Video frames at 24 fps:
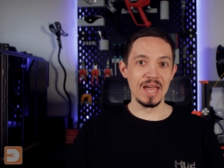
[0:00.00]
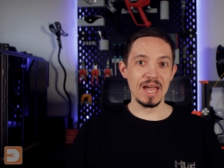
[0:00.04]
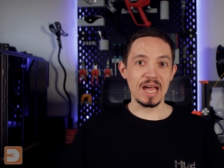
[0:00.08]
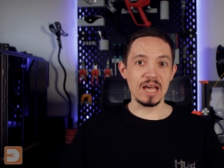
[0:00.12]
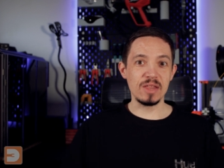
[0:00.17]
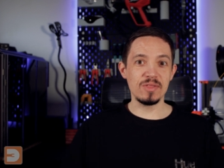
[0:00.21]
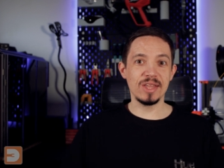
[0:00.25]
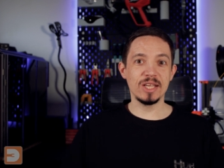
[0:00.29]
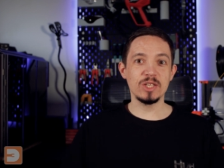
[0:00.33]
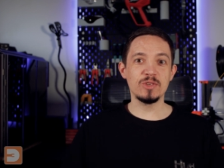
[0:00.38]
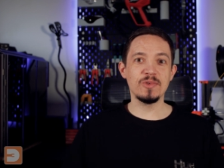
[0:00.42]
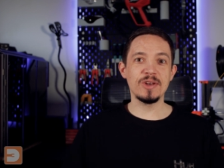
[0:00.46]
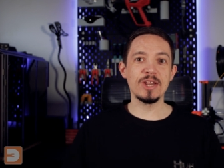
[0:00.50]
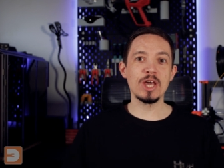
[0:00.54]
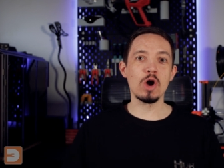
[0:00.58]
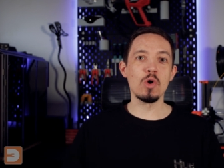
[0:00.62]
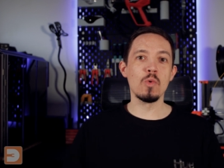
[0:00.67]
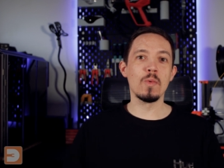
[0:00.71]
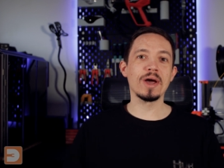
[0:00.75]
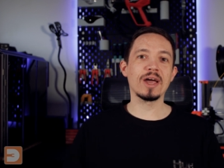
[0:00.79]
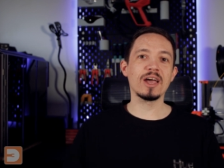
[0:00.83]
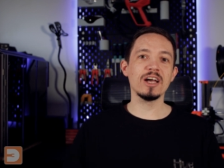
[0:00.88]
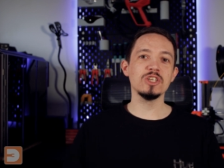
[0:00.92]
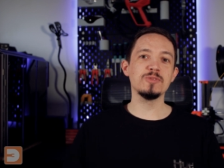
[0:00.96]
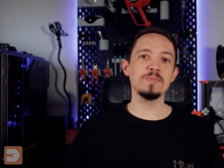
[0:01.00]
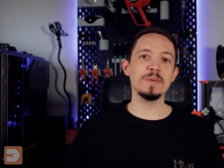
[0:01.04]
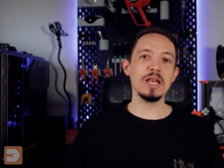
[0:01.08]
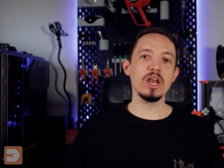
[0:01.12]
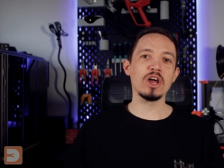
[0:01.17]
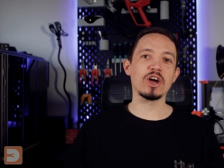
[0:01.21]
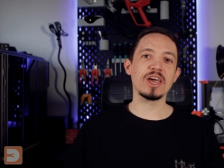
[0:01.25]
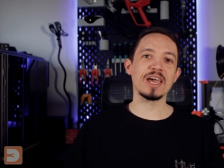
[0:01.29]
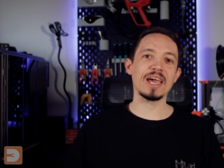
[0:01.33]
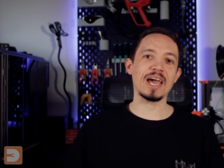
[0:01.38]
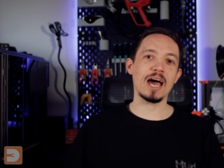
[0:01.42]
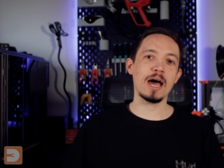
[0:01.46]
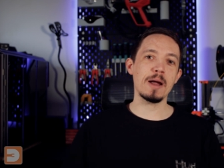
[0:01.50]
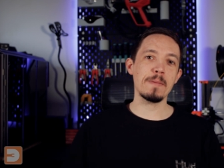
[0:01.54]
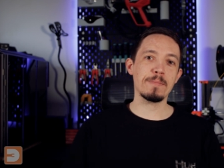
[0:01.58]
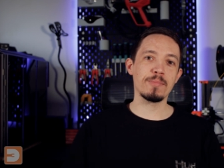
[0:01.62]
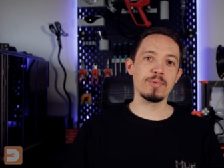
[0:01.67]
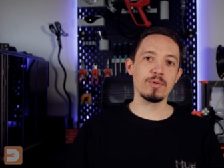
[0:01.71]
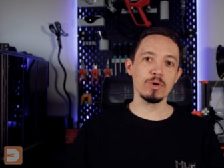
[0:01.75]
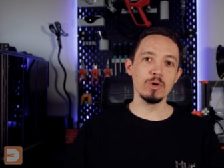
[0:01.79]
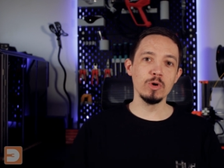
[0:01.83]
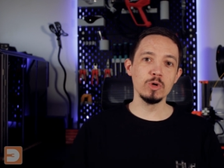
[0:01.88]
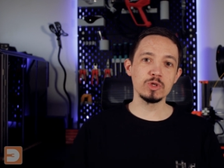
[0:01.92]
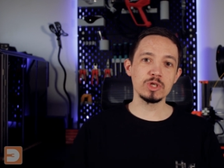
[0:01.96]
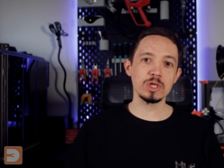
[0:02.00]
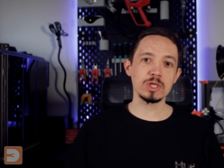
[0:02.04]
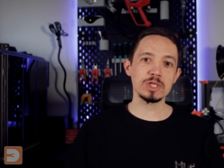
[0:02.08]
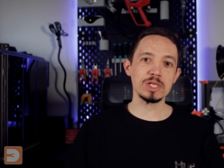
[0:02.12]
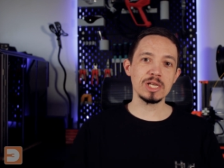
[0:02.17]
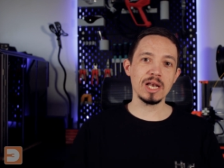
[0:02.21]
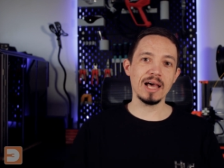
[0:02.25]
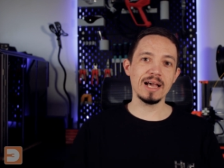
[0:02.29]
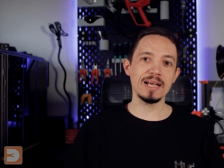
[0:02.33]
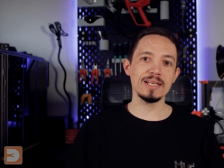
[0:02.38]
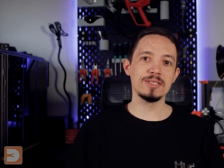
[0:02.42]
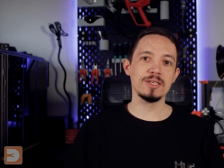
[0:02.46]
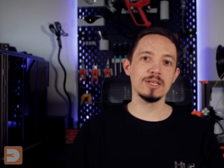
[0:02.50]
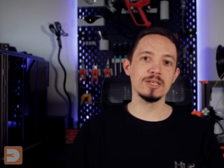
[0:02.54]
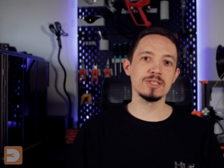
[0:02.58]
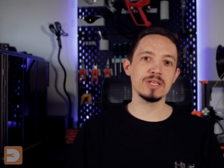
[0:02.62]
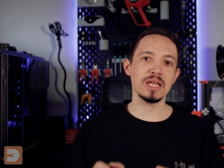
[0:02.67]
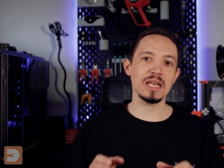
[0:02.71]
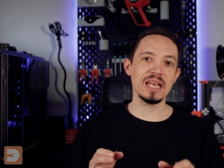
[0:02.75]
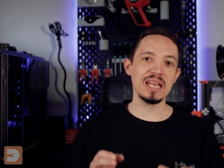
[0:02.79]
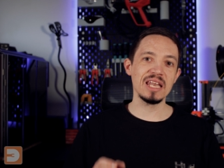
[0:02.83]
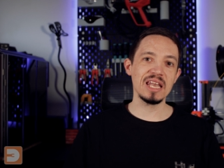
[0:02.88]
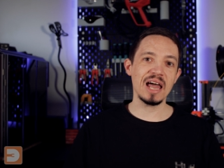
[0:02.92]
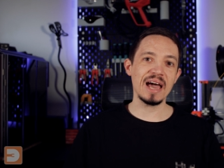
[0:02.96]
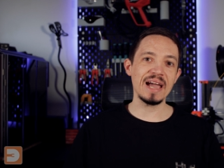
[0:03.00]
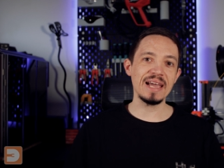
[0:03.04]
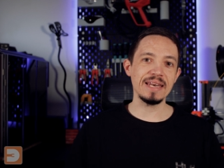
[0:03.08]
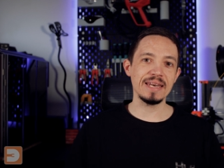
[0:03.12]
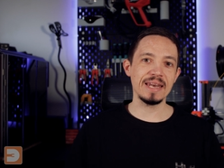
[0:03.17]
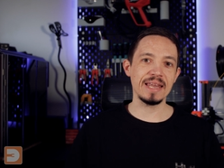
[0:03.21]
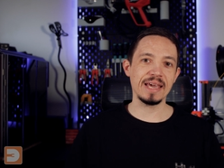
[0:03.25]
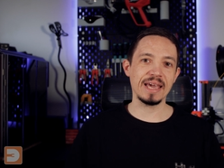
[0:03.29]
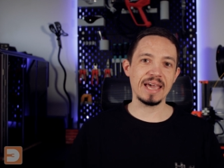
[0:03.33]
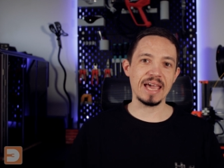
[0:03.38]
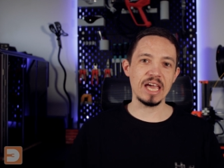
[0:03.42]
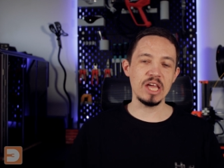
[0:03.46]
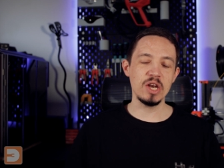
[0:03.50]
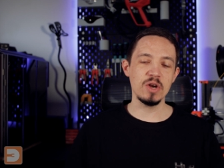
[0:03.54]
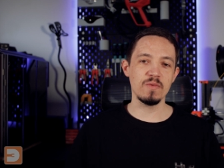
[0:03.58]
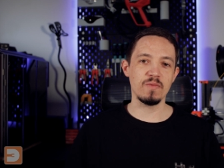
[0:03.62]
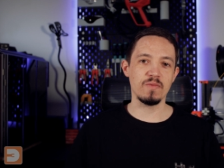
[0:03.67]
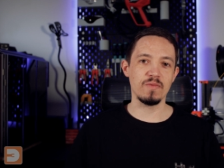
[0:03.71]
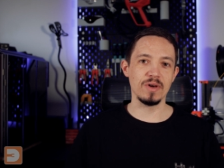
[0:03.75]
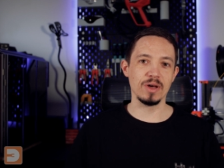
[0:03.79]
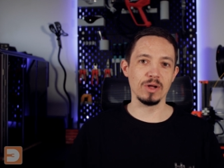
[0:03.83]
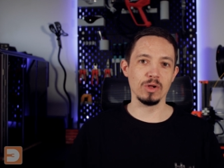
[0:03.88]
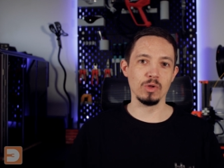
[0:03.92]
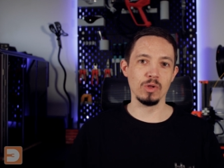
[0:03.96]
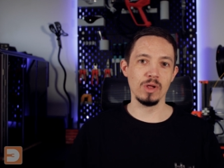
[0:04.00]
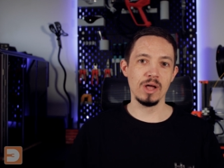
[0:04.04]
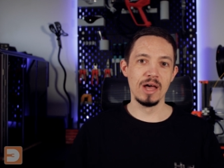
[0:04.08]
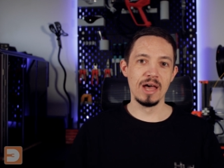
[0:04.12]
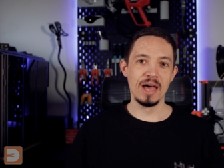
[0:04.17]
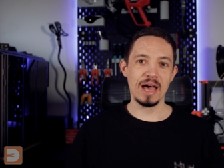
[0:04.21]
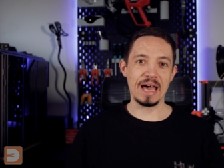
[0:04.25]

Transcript: In this video, we're going to be looking at PrusaSlicer's lightning infill